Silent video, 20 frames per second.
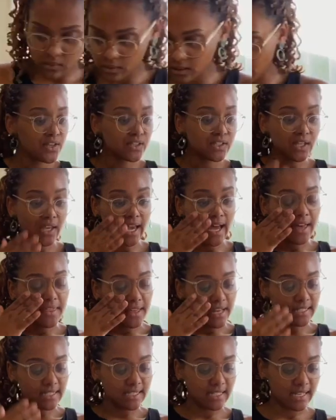So yeah,
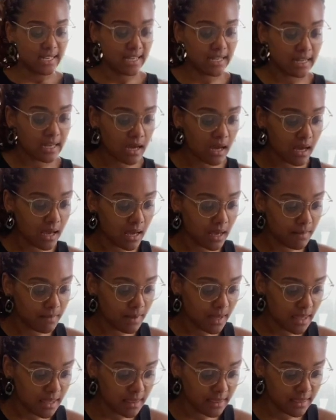that's
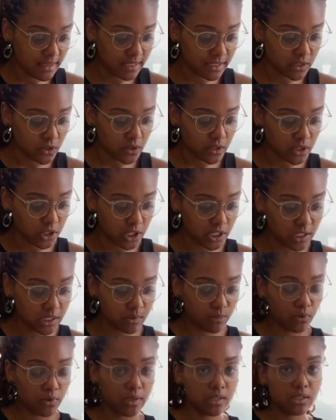it. These are the cheese
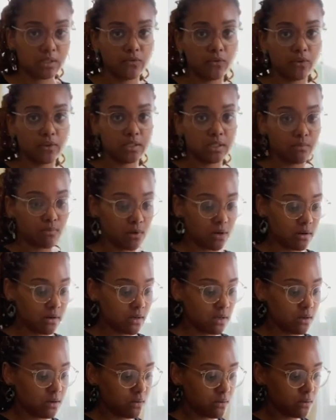boards for
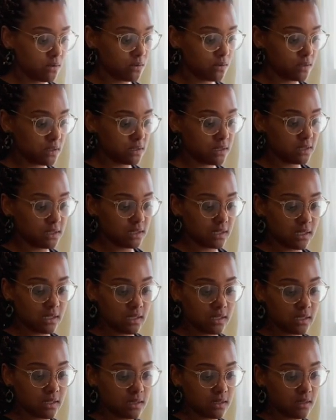tomorrow. You can
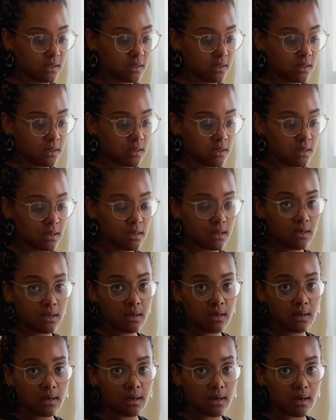see
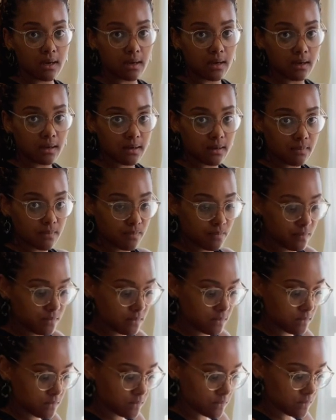at
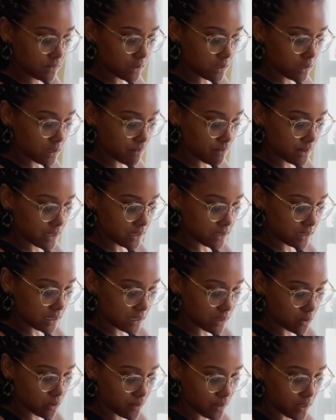the best
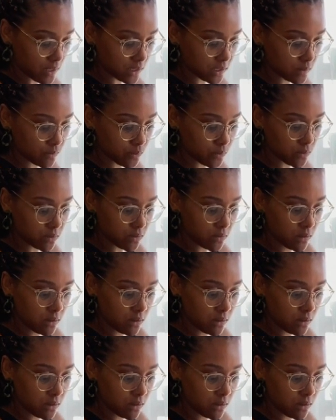angle possible.